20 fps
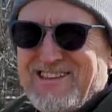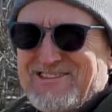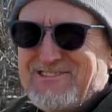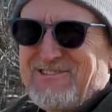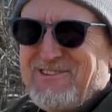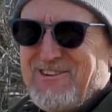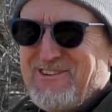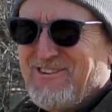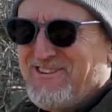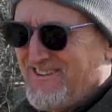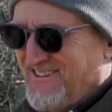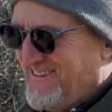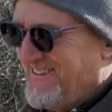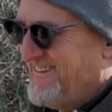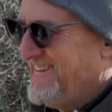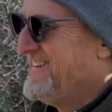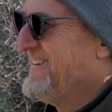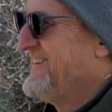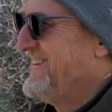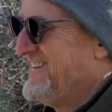it's right. that, but
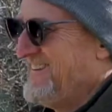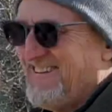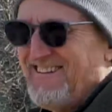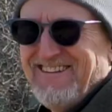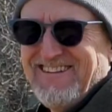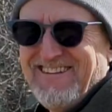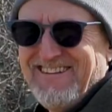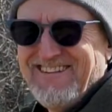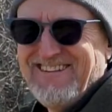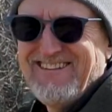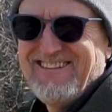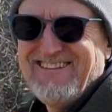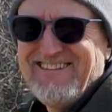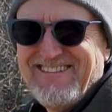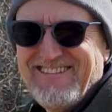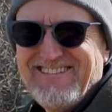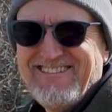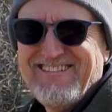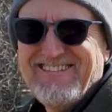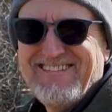that like
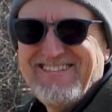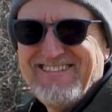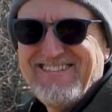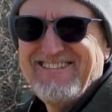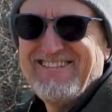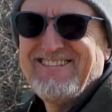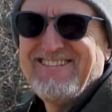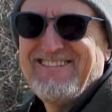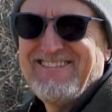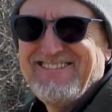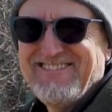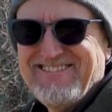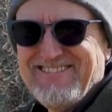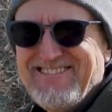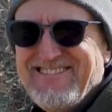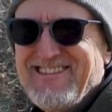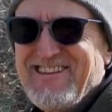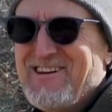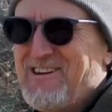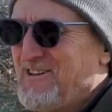five percent, one
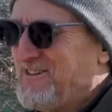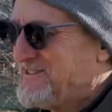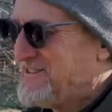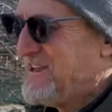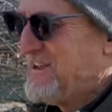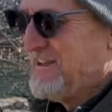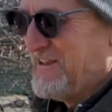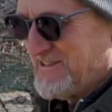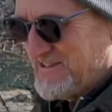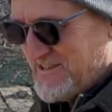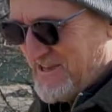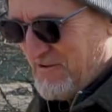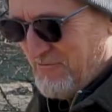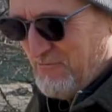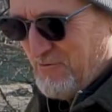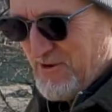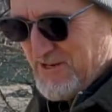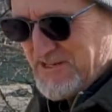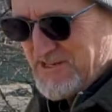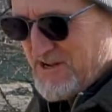percent. Yeah, it's, a, it's that
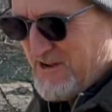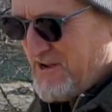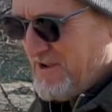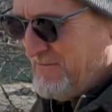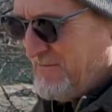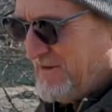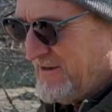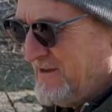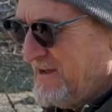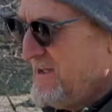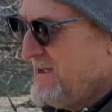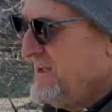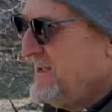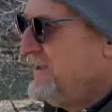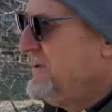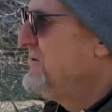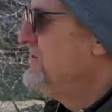one time. And, yeah.